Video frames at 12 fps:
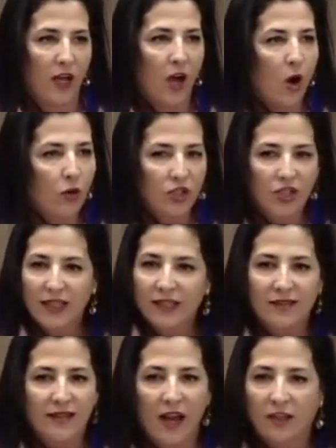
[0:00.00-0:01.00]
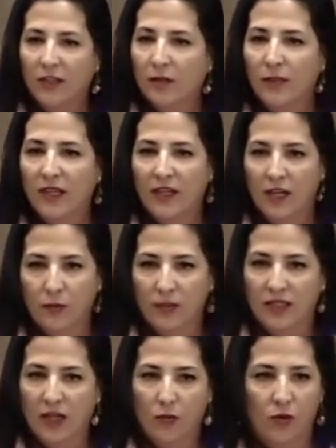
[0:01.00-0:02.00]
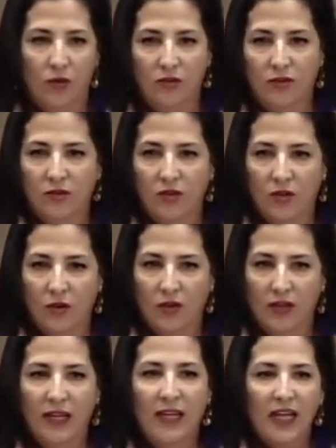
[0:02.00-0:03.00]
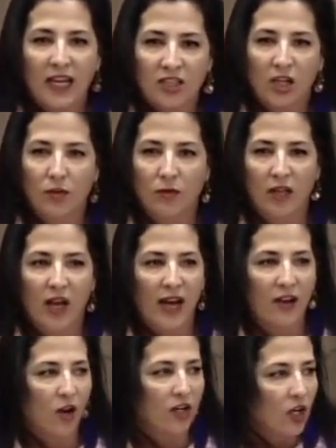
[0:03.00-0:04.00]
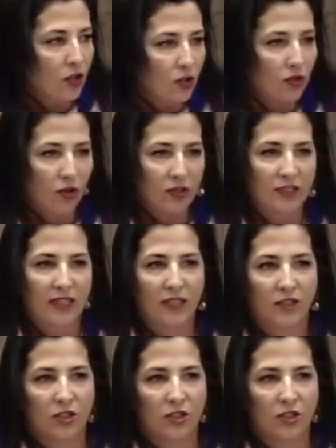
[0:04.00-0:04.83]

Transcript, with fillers: OSHA is not going to be there to protect workers in New York. It's going to rely on New York State to